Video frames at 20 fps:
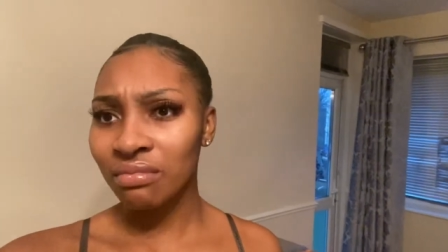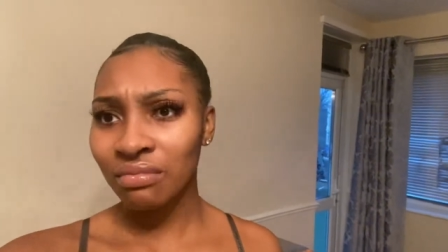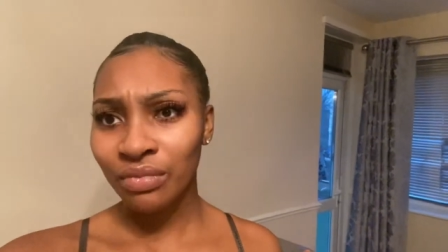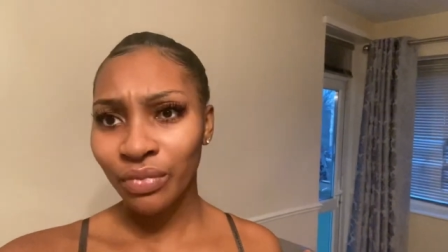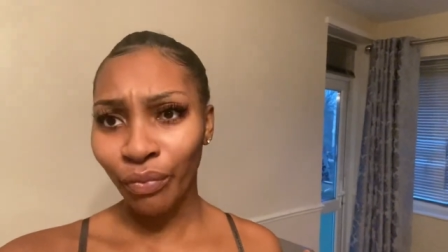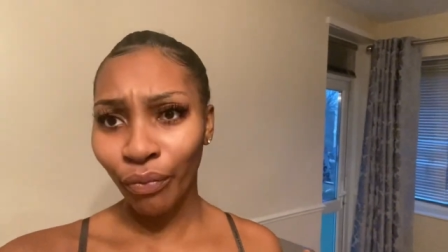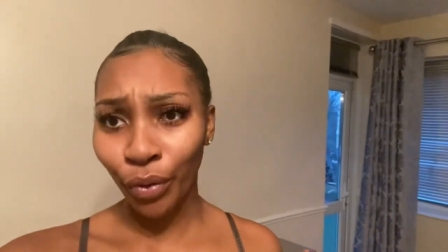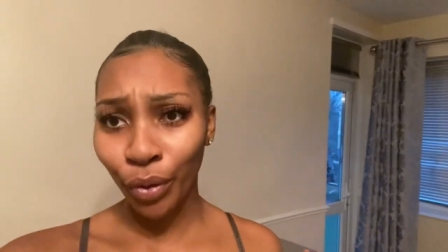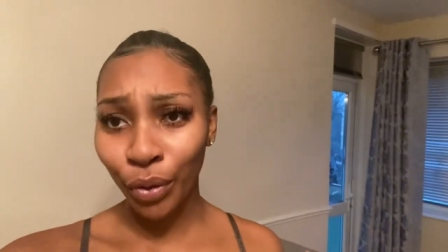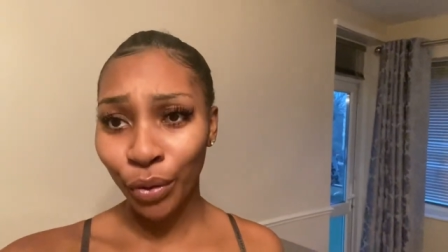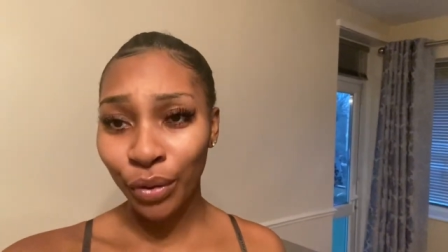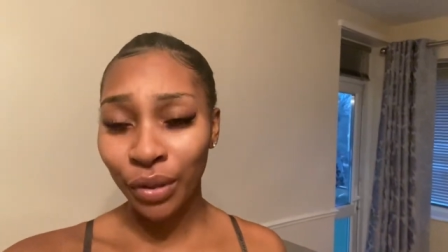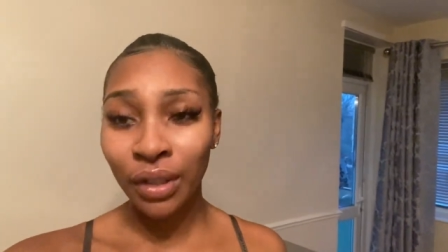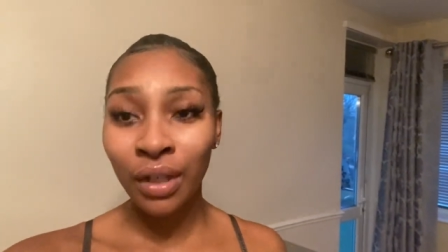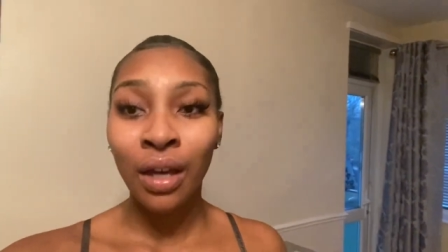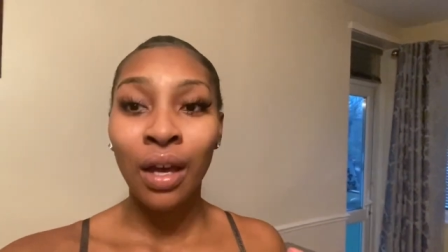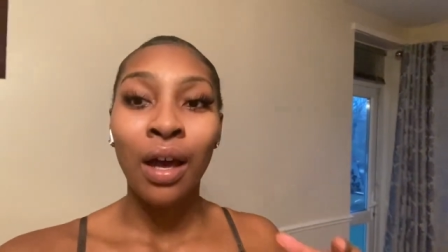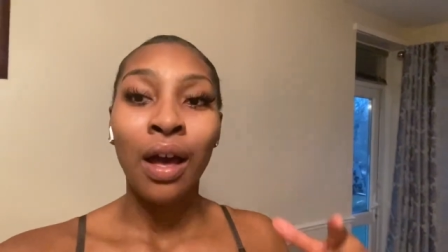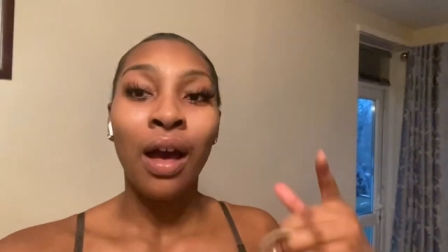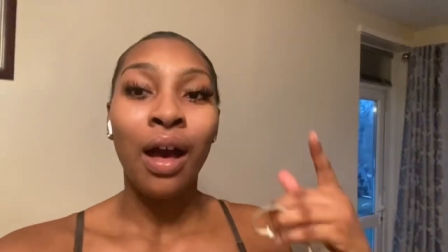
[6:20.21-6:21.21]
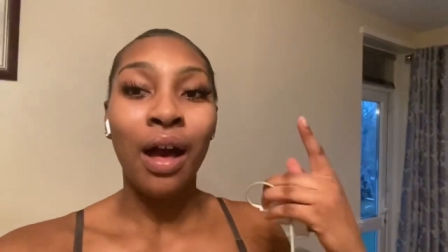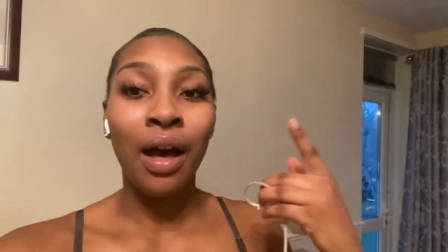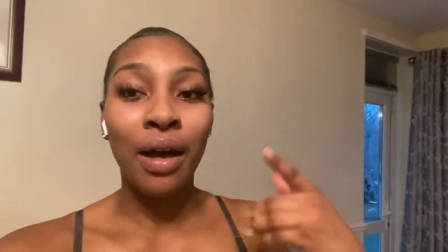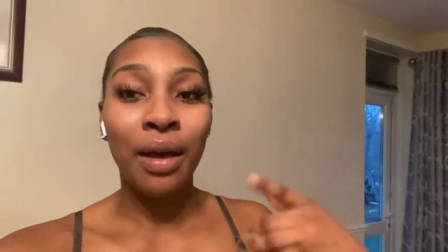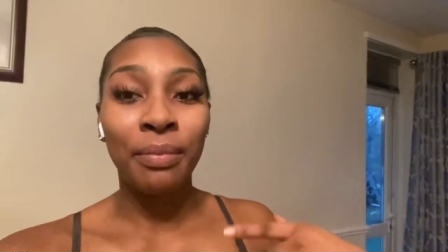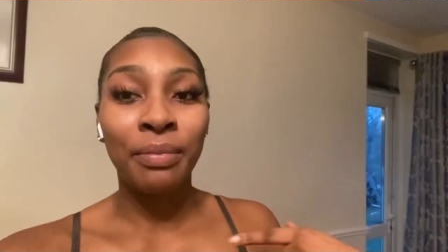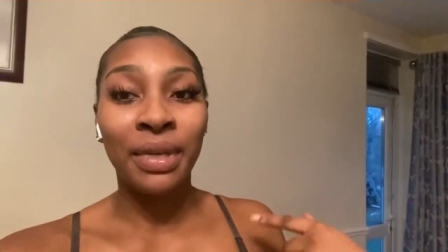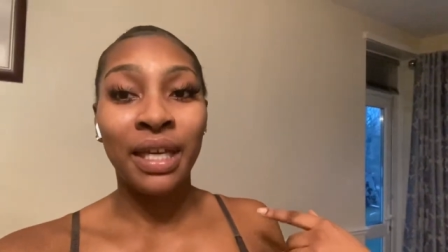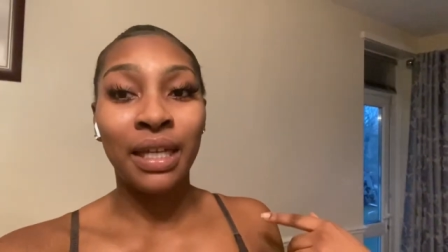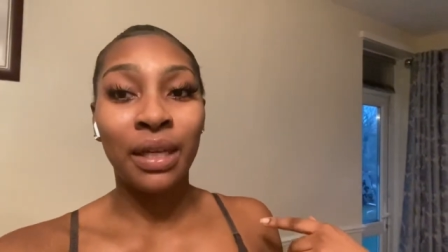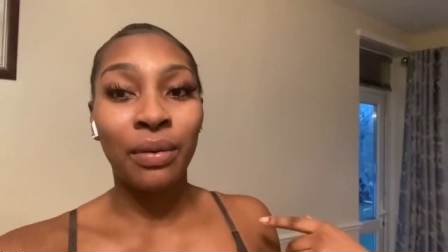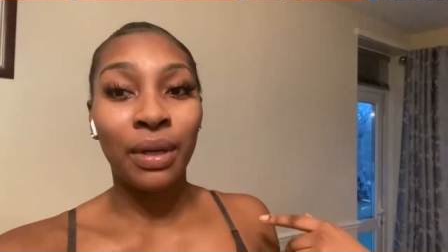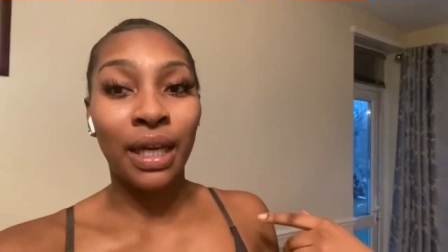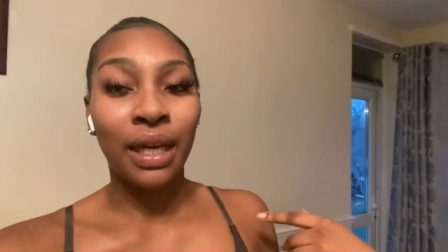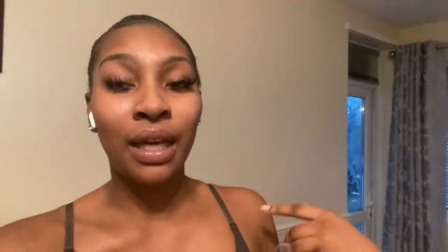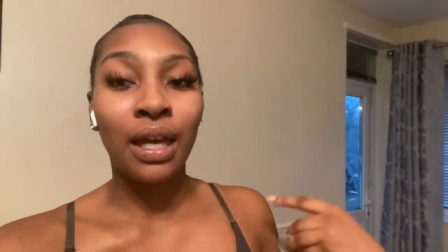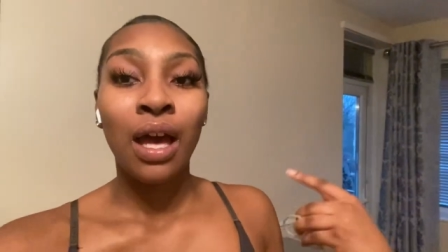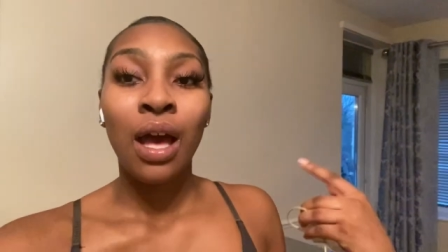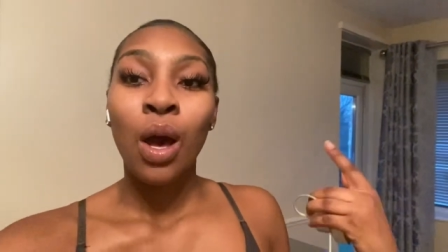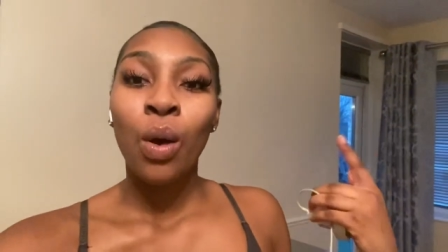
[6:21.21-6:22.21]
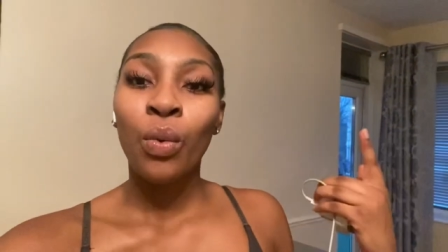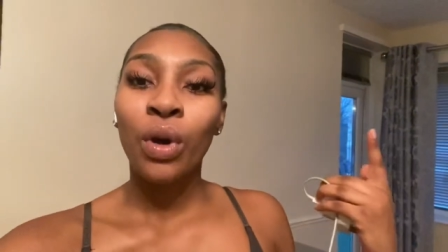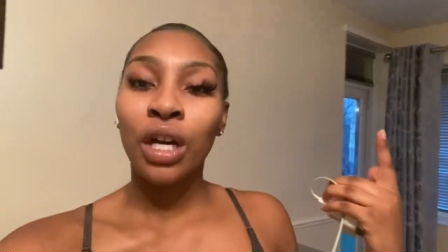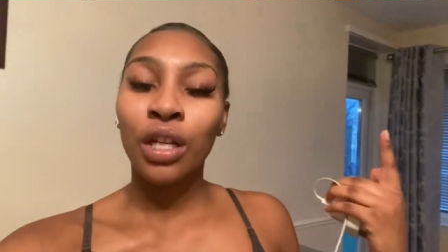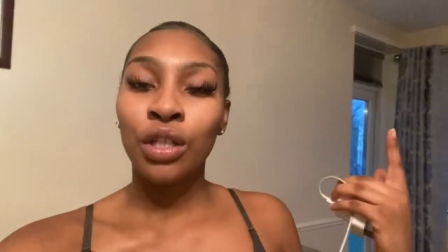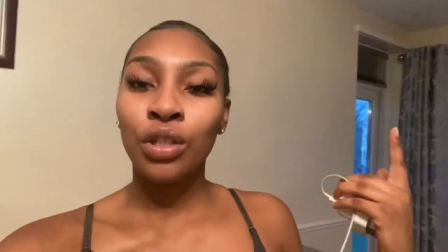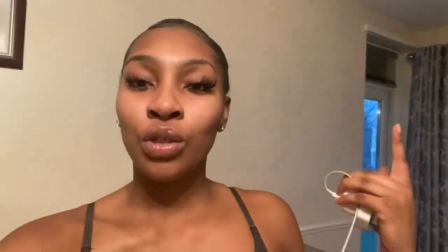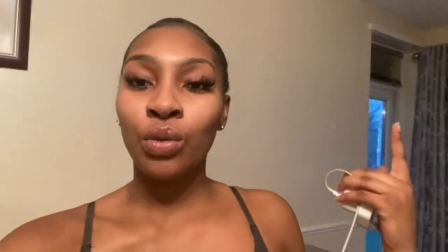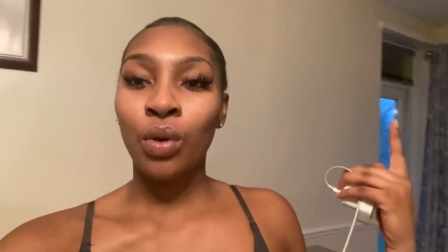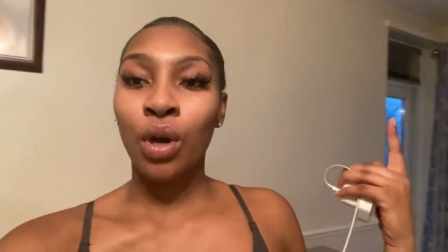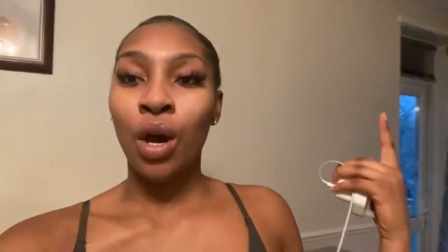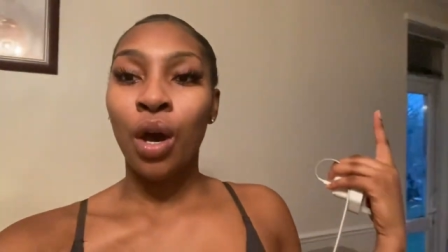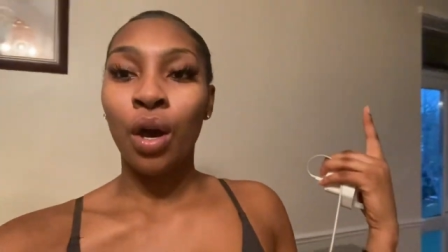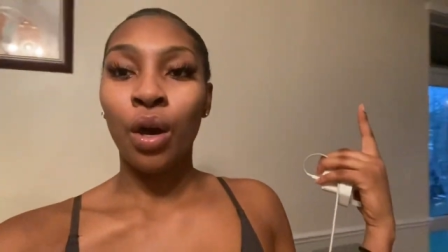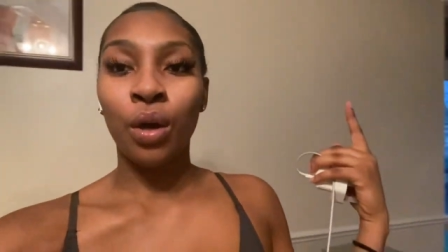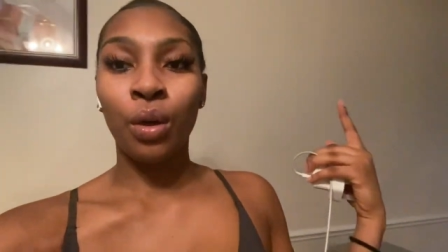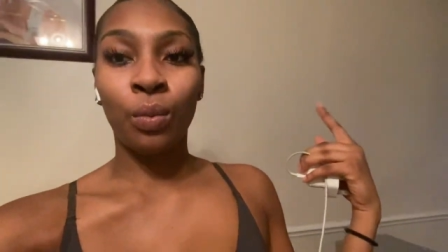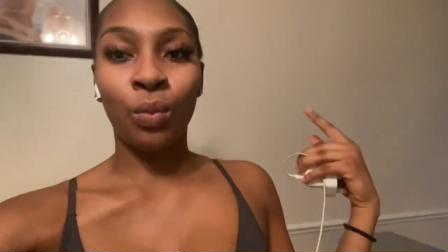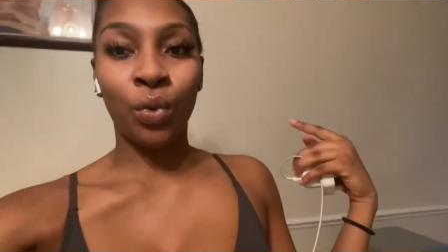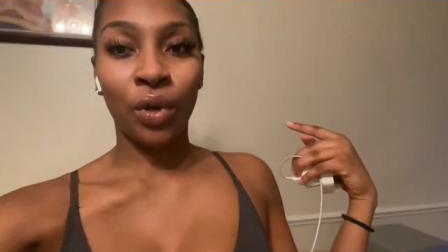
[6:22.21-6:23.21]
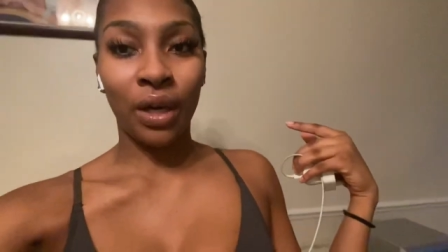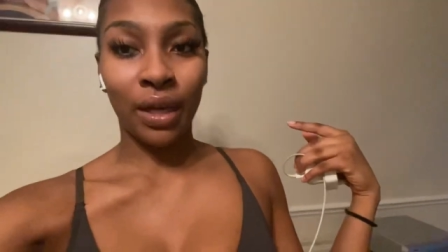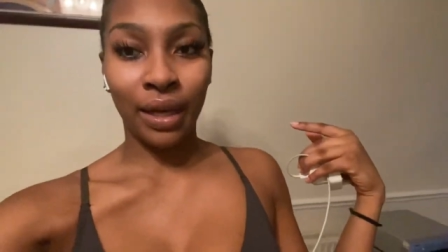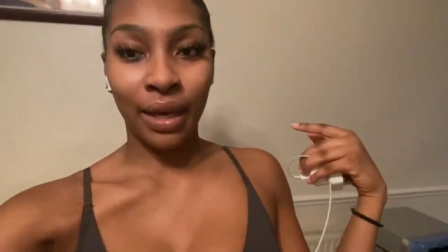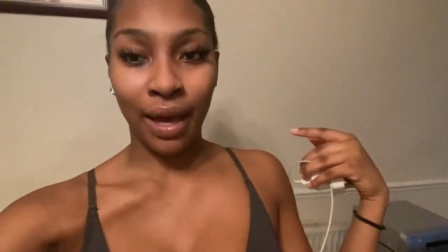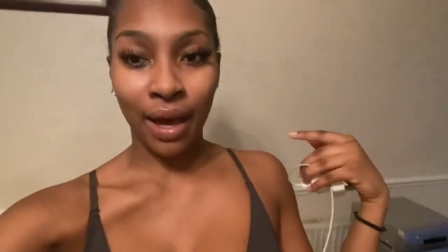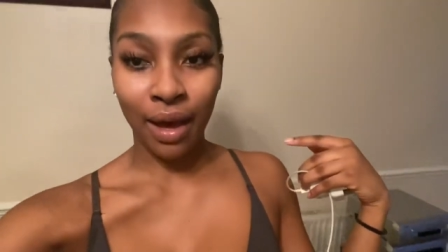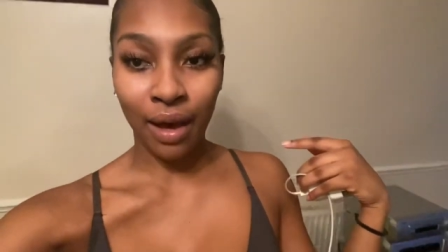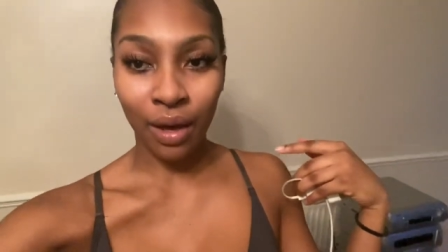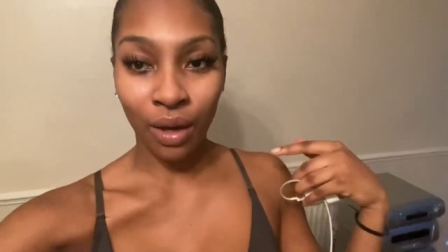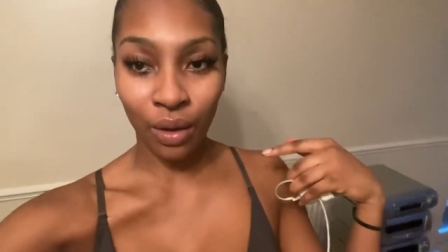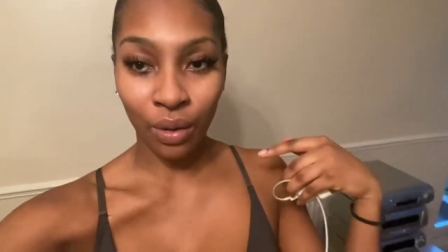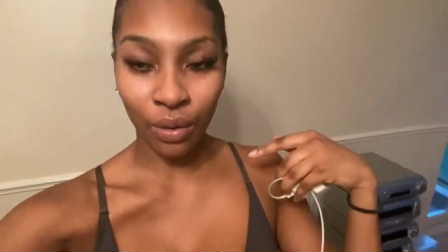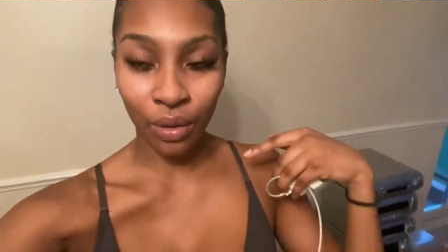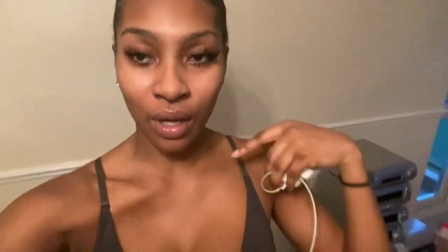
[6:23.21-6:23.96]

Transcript: rude um anyway we're gonna do a home workout